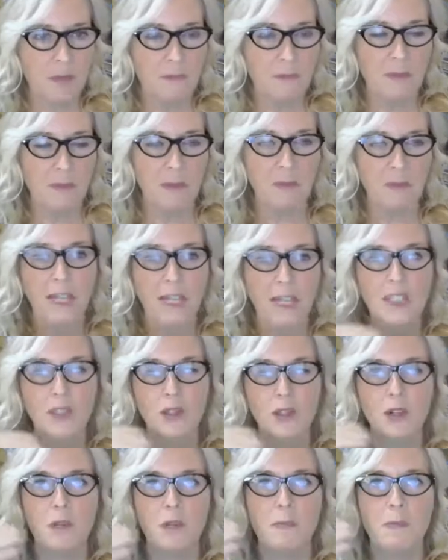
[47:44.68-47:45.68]
But when you
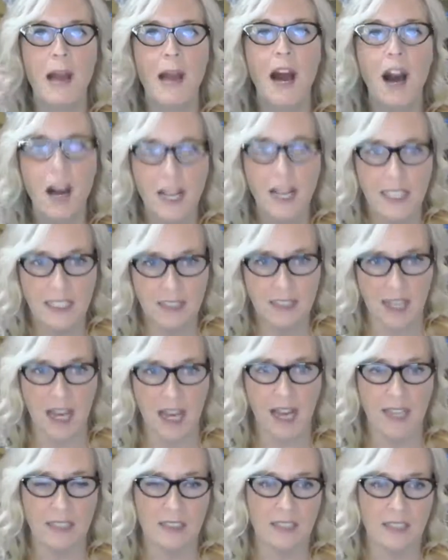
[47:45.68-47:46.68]
look behind
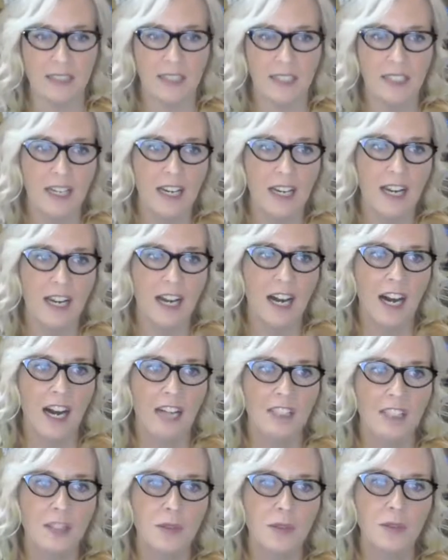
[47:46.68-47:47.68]
that,
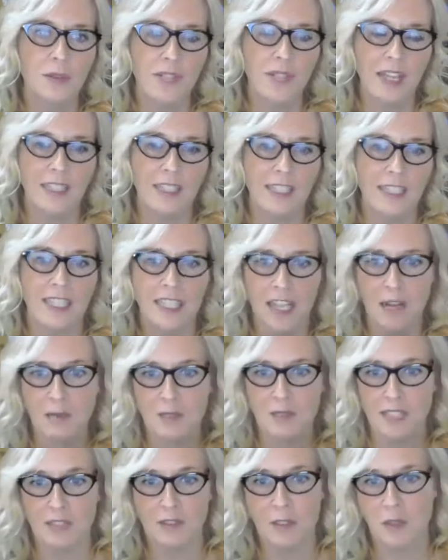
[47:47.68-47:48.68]
I do think that it comes
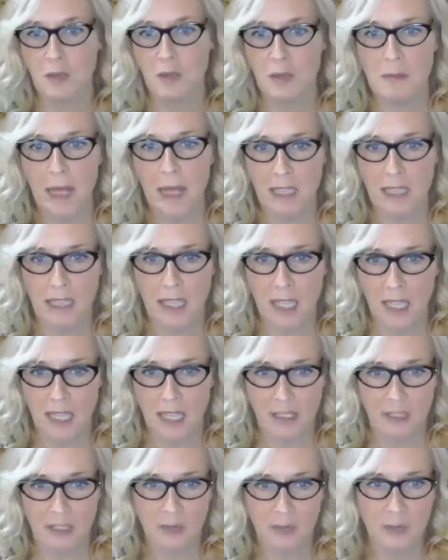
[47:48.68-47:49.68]
down to three main
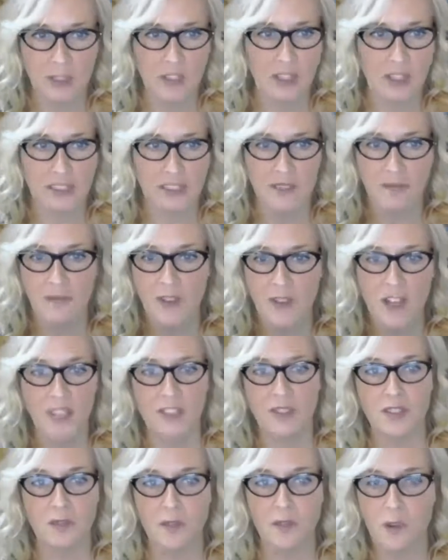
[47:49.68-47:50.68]
things, which is
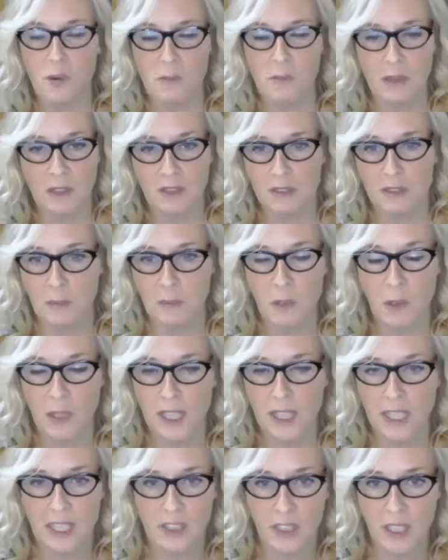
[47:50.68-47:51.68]
first and foremost
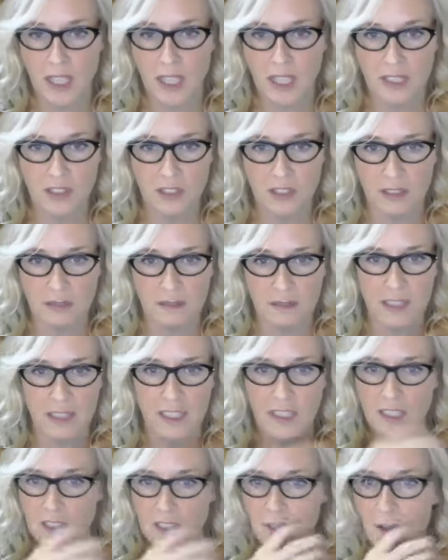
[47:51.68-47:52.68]
employee education.
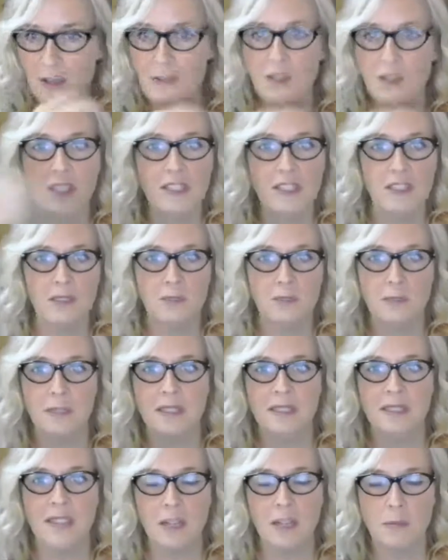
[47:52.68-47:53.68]
So everything that's been
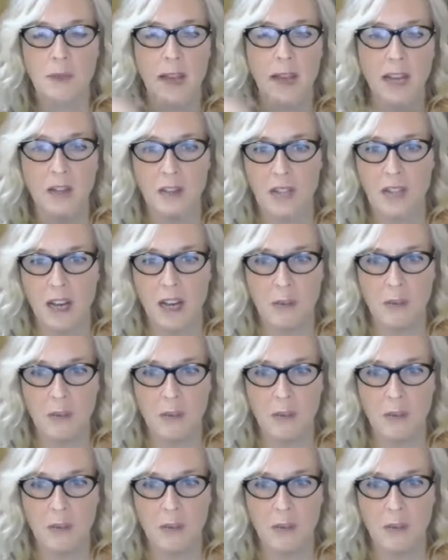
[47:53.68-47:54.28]
said about